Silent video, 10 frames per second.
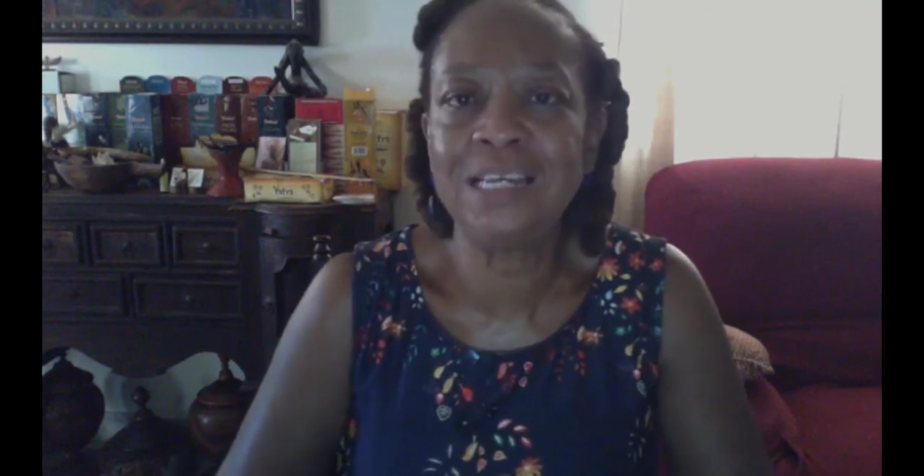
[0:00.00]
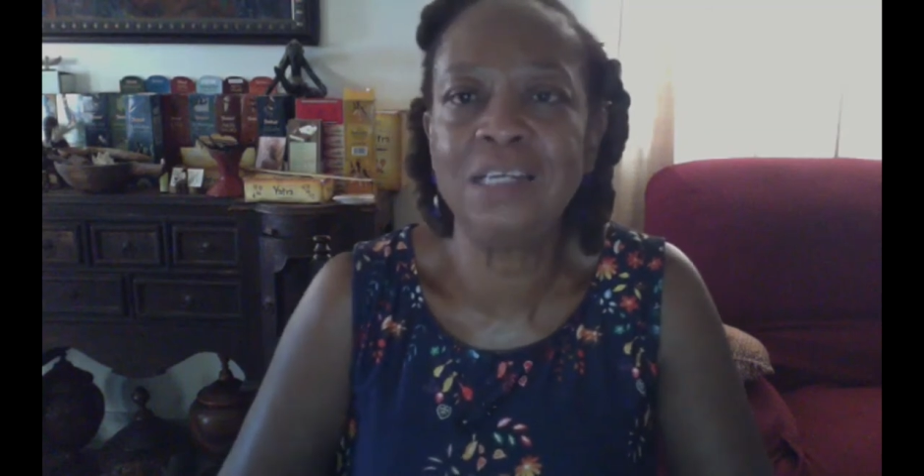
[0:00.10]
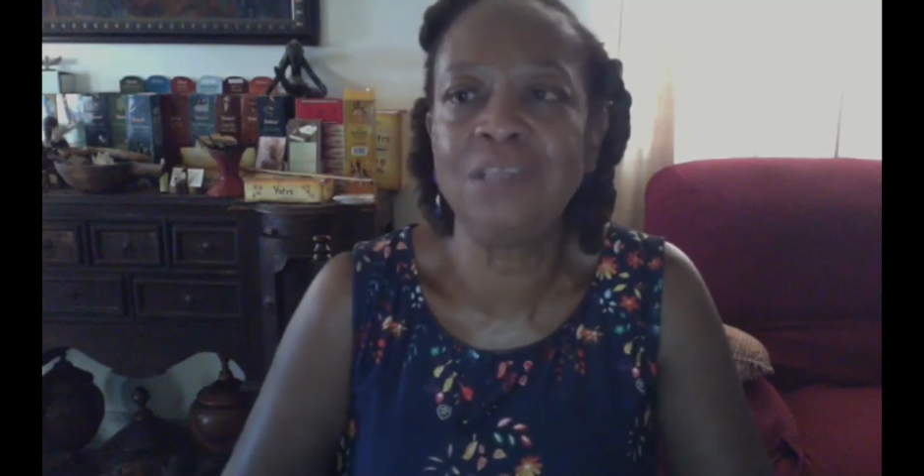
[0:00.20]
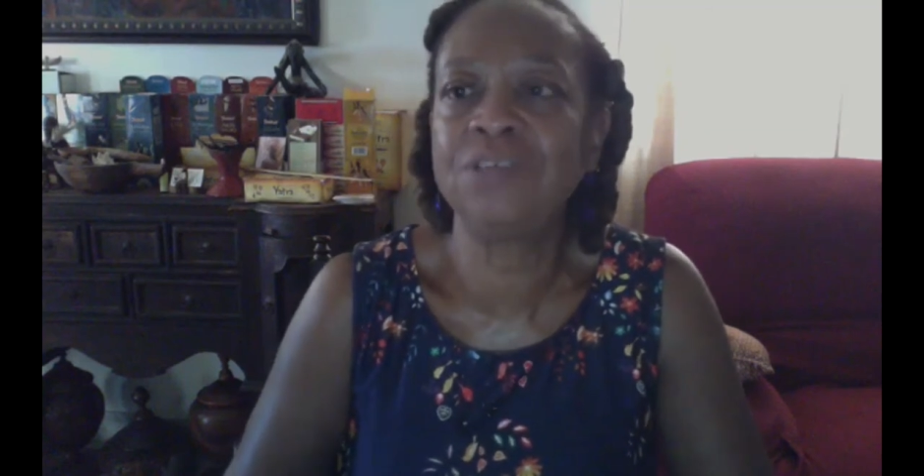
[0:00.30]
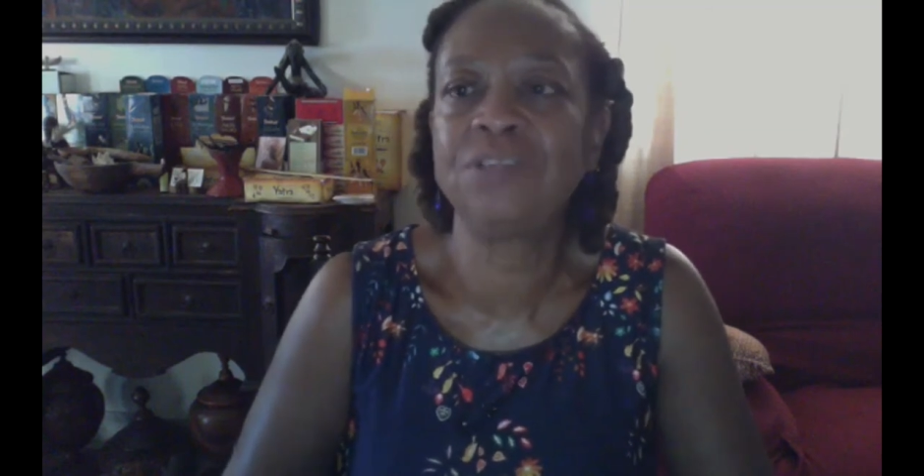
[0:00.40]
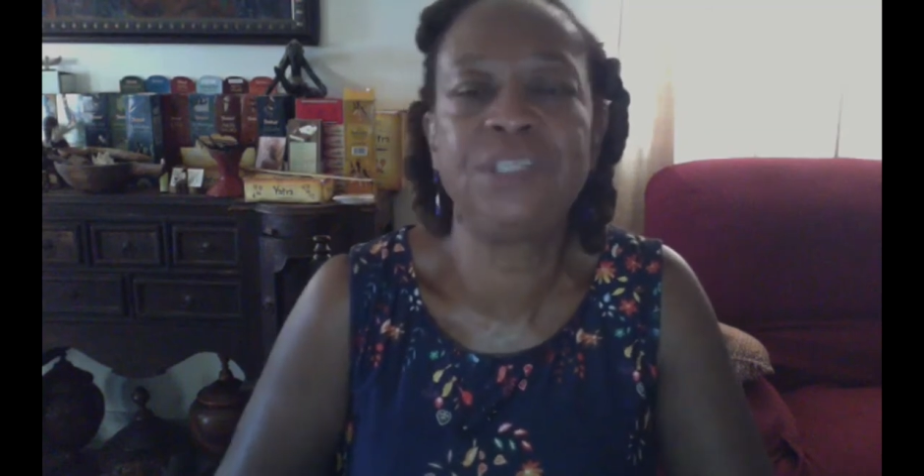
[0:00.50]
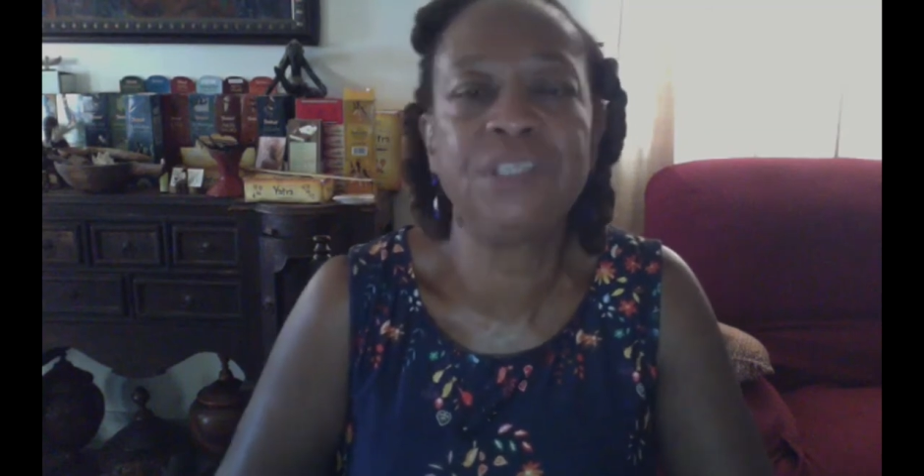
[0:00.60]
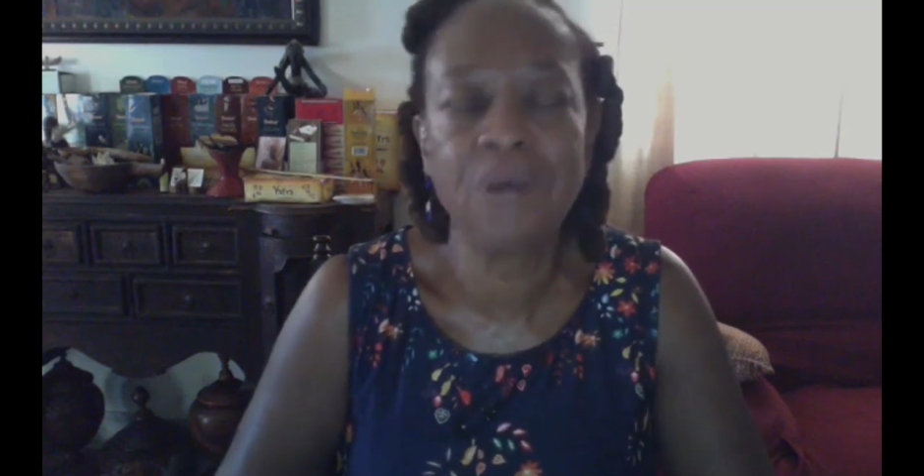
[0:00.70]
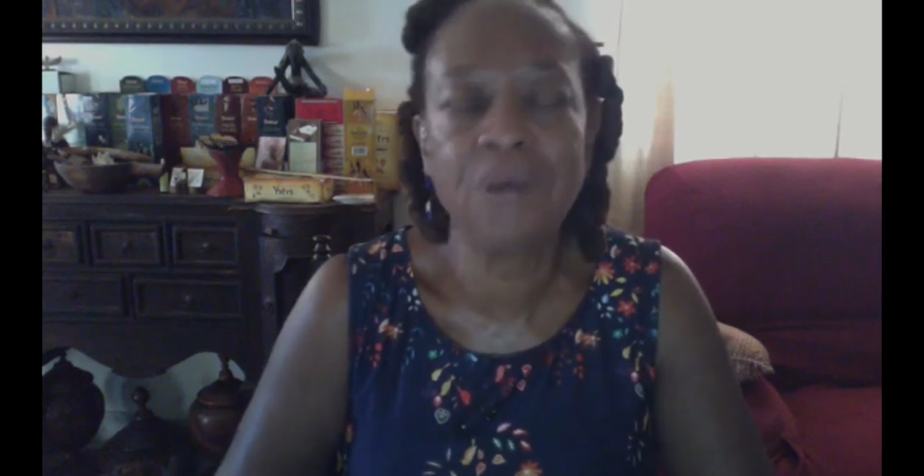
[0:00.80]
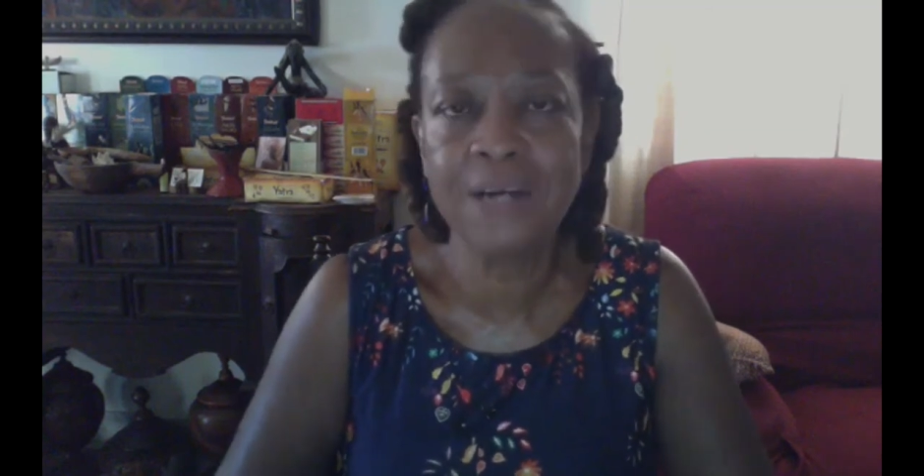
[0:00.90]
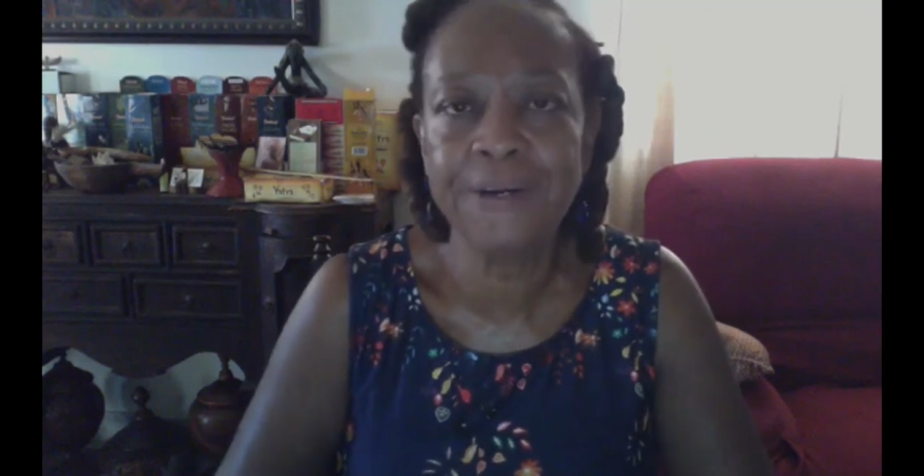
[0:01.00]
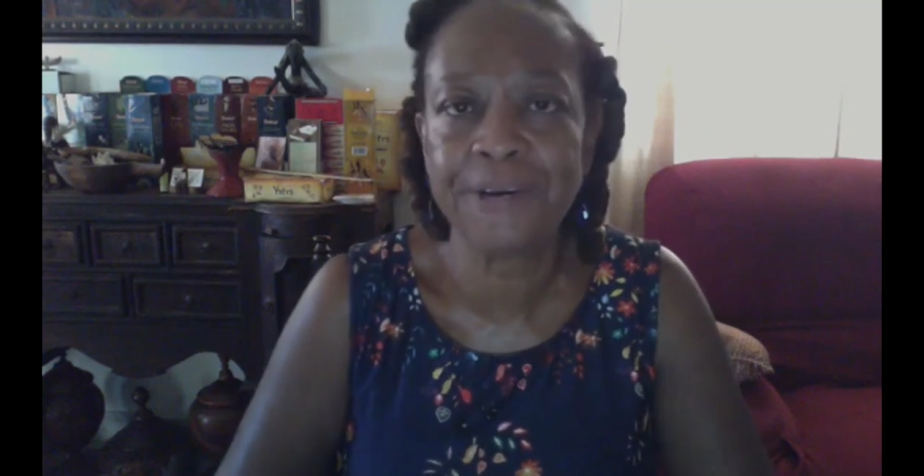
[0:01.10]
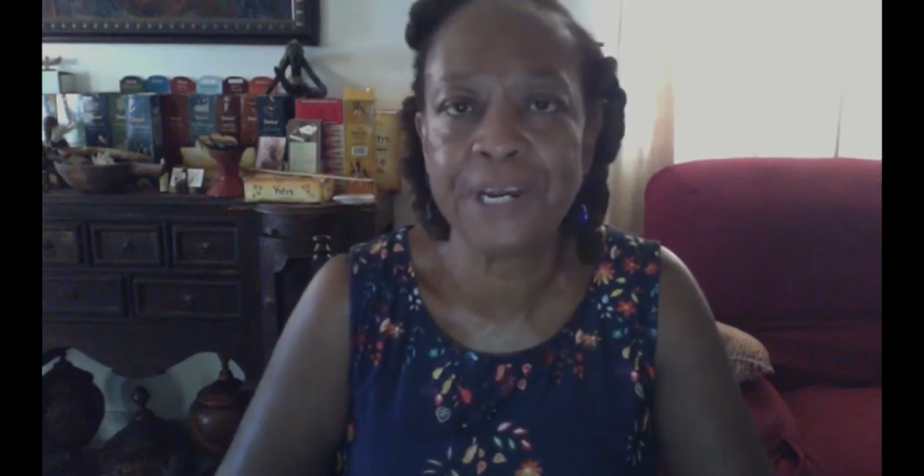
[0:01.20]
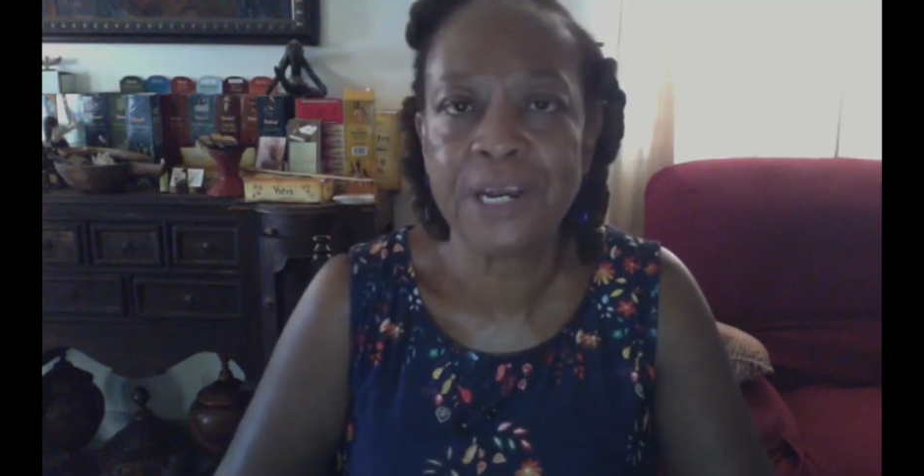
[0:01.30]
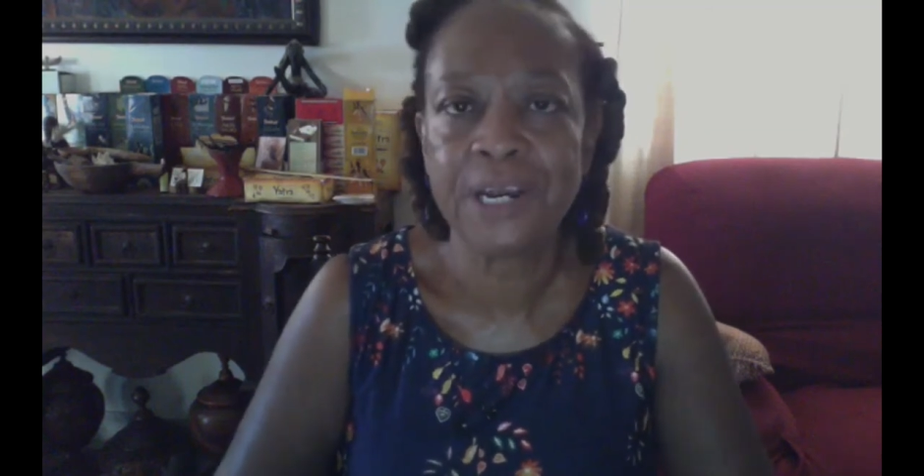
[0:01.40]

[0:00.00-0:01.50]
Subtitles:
and then you're still hungry.